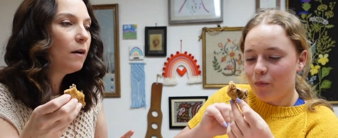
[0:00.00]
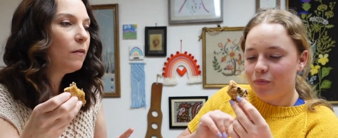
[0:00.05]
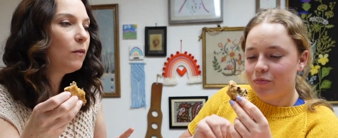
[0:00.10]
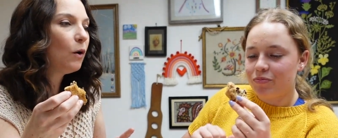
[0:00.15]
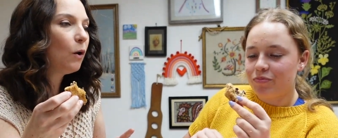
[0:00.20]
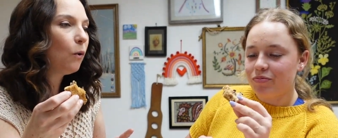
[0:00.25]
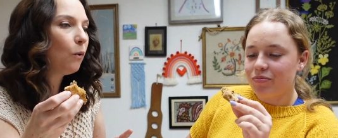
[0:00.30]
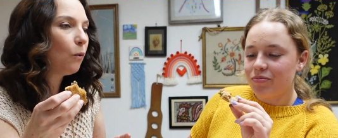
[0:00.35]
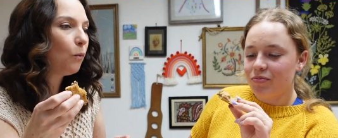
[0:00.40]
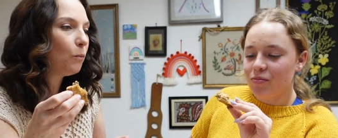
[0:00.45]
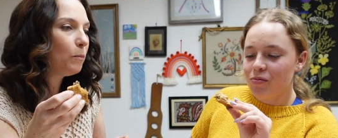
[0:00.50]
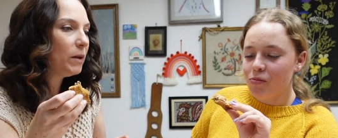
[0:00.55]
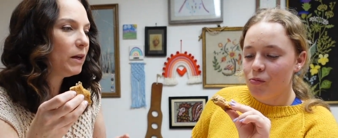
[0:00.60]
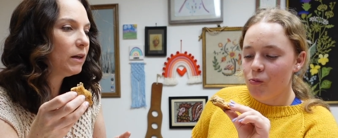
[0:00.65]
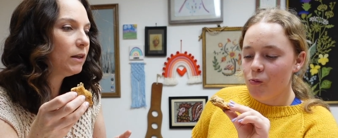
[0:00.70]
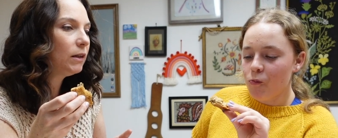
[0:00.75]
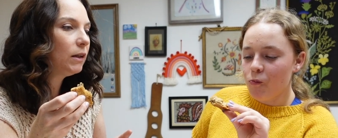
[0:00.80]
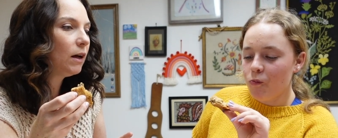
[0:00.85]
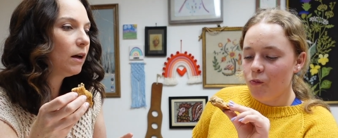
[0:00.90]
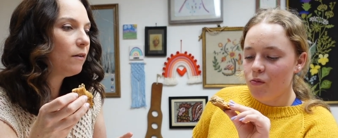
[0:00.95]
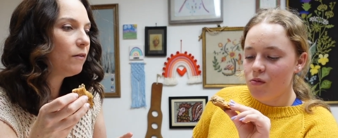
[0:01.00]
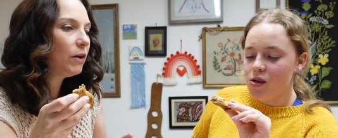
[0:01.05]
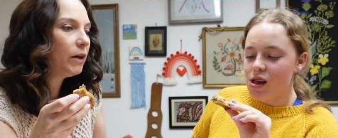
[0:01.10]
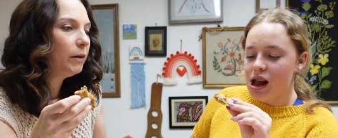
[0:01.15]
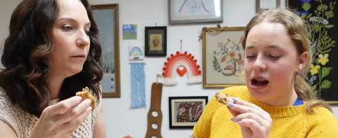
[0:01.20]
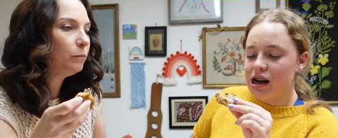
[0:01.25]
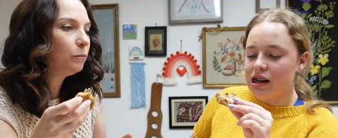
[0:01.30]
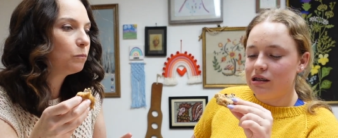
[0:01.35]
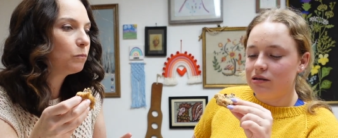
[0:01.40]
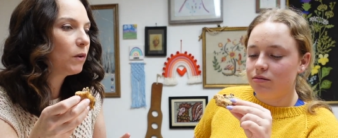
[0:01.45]
Speaker 1: The oatmeal of
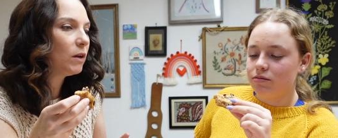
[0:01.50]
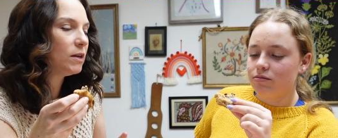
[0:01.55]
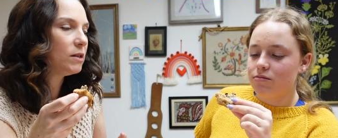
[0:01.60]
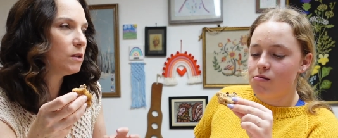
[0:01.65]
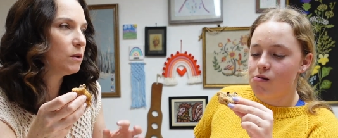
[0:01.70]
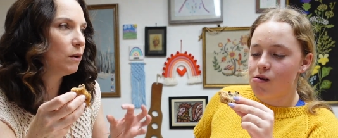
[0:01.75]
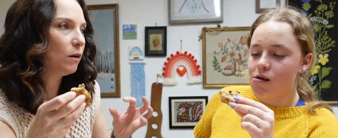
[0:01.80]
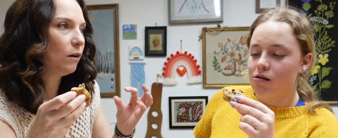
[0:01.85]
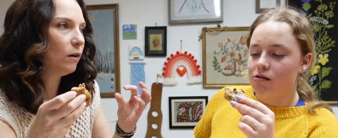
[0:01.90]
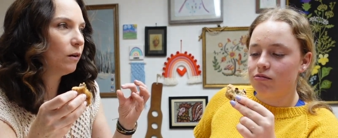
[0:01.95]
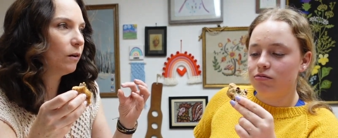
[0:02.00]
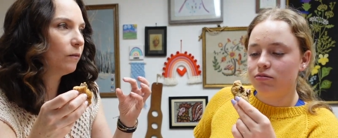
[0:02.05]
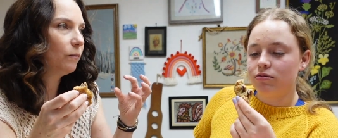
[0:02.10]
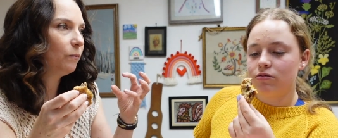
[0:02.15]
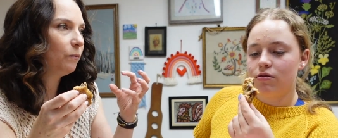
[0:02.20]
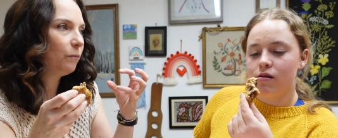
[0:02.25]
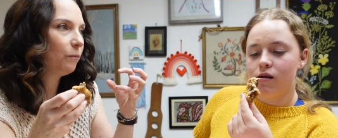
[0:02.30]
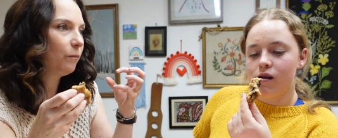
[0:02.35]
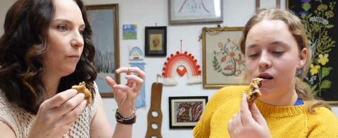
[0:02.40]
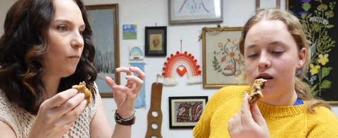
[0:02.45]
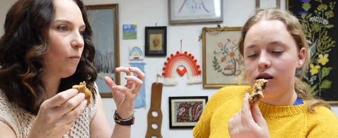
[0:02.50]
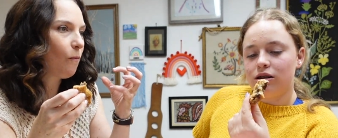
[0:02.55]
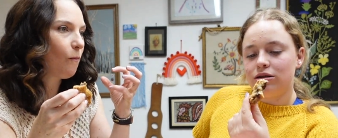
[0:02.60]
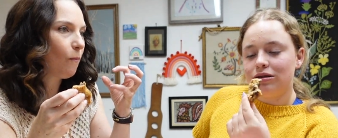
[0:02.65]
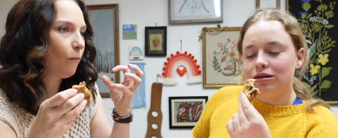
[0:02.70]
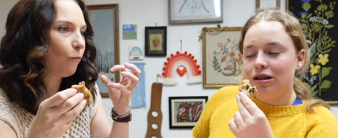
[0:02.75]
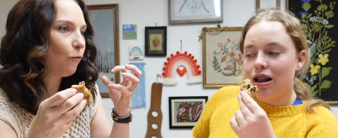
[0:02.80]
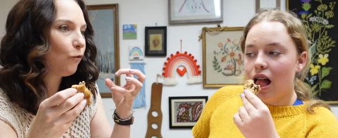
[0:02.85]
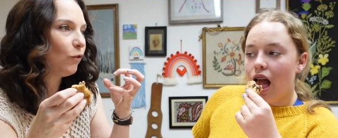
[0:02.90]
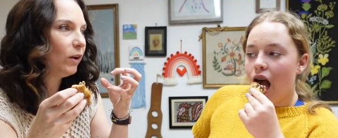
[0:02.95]
it is
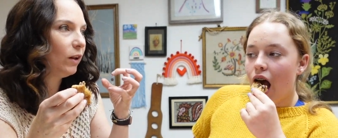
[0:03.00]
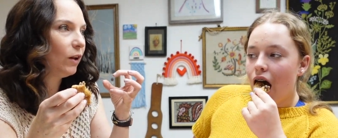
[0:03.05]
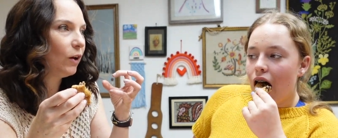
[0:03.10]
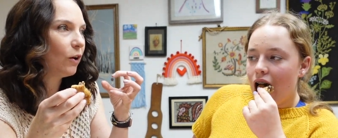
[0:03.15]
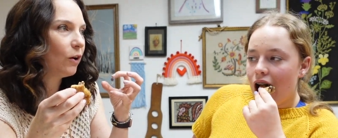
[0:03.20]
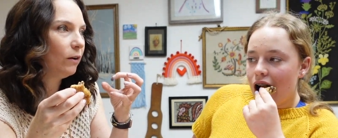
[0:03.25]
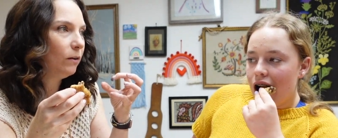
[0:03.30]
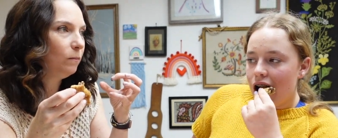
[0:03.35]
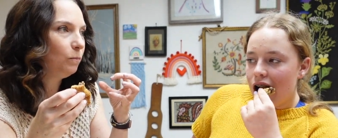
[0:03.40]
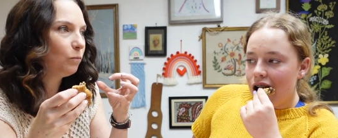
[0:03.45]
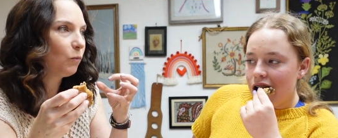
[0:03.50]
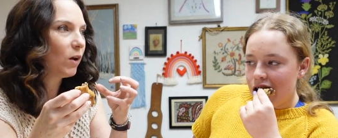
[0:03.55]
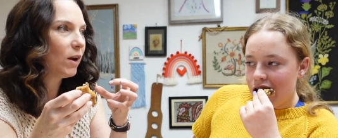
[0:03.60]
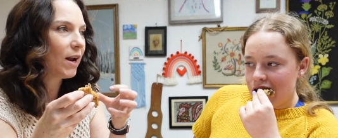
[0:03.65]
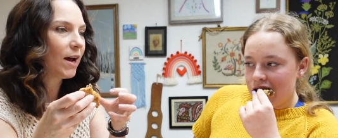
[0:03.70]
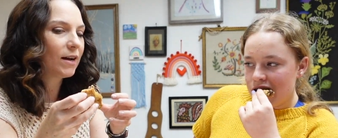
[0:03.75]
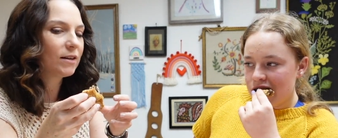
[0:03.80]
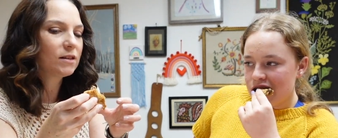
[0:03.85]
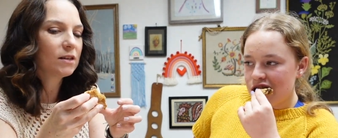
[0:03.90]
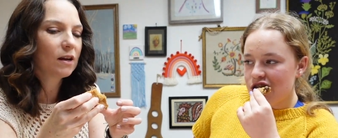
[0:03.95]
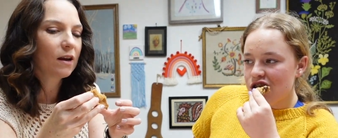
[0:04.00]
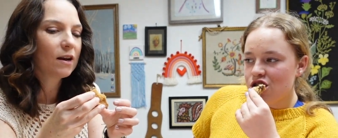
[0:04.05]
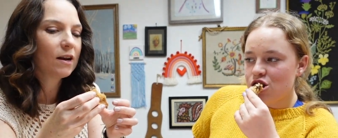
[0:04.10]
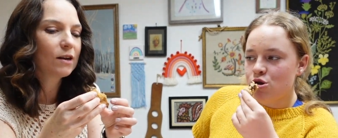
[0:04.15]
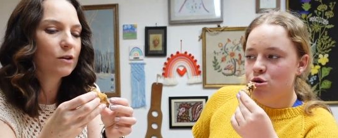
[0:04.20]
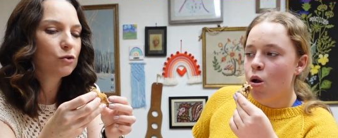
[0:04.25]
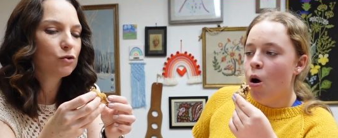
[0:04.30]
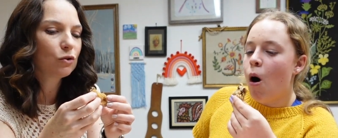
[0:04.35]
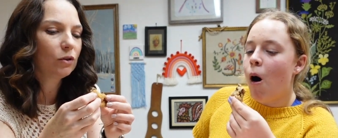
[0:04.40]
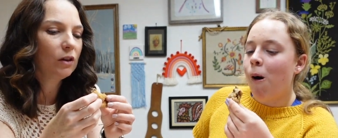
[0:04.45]
really good. It adds like an
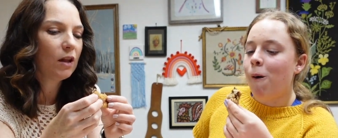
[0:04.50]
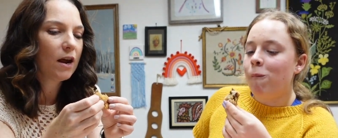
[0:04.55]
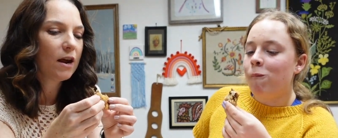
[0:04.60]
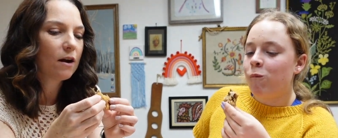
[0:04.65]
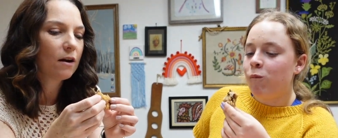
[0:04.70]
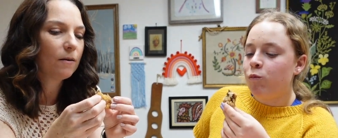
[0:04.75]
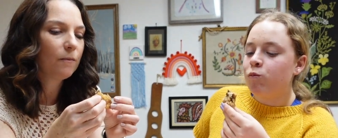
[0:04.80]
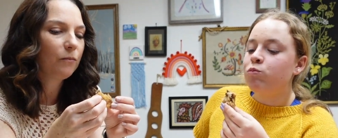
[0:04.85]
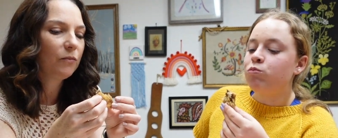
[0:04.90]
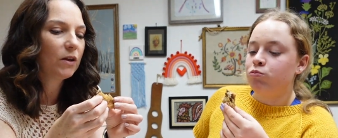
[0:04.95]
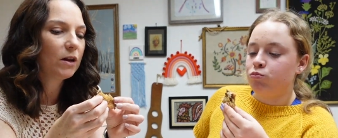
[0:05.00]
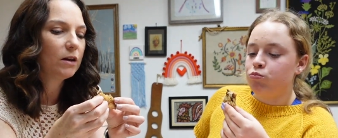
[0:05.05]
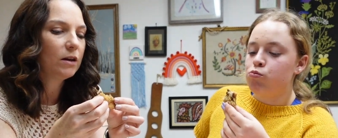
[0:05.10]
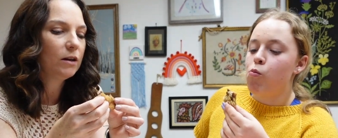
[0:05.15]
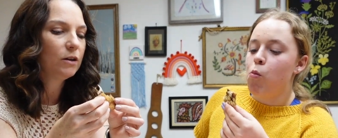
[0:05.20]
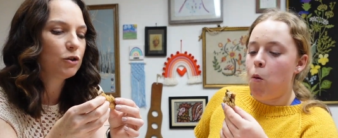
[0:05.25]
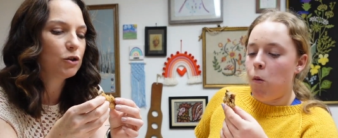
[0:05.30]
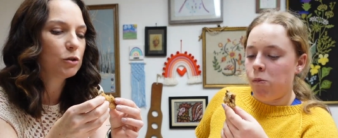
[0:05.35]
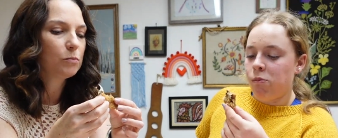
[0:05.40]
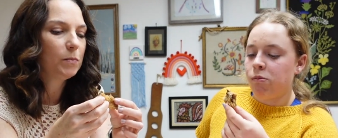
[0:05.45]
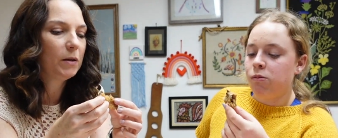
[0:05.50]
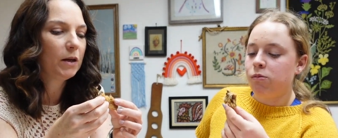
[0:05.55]
extra layer than it just